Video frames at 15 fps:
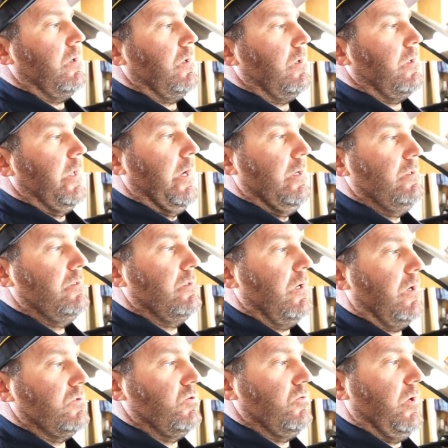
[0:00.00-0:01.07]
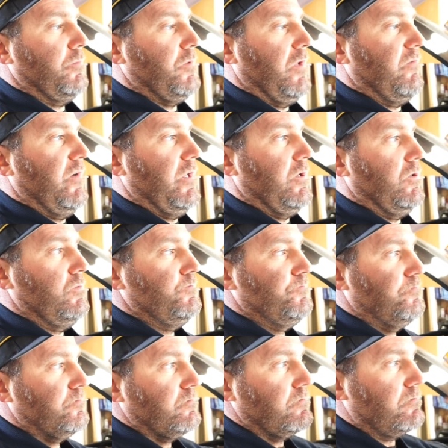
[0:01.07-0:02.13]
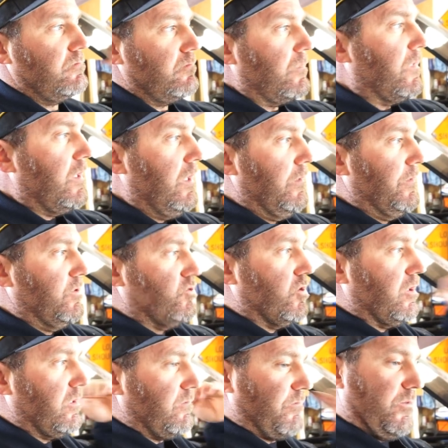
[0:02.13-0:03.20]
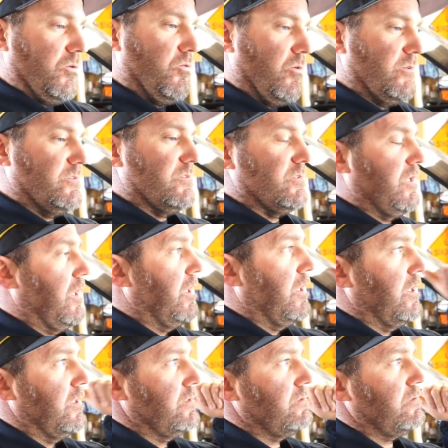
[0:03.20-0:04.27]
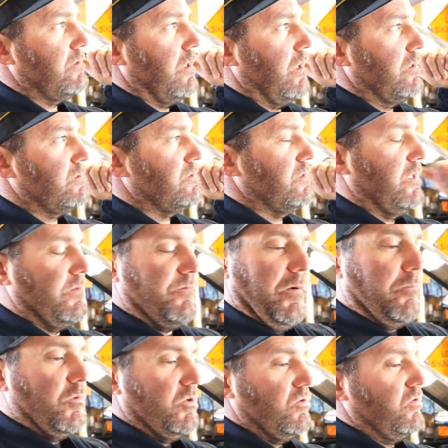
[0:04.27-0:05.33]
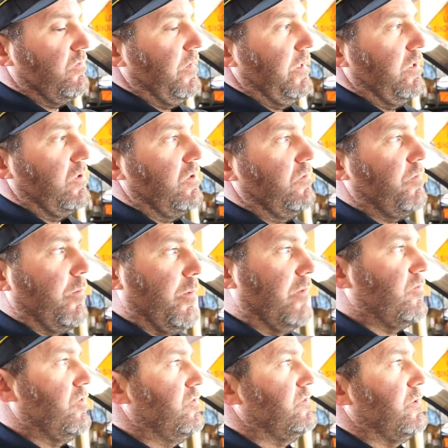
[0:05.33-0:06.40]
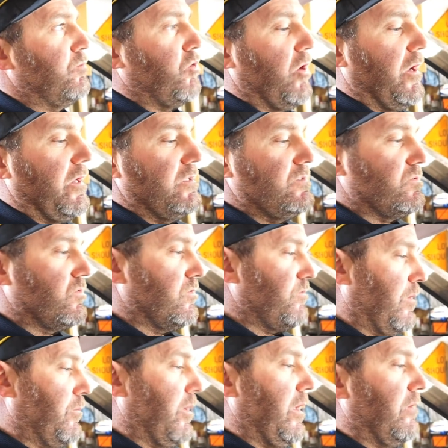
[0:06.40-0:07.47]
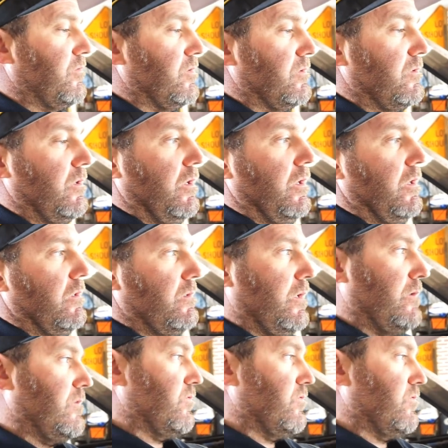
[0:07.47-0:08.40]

yeah. I'll do an update video on the truck. The noise is gone. I'll see if I'm going to do a video, if I'm going to have to use the press, or if I'm going to have to take the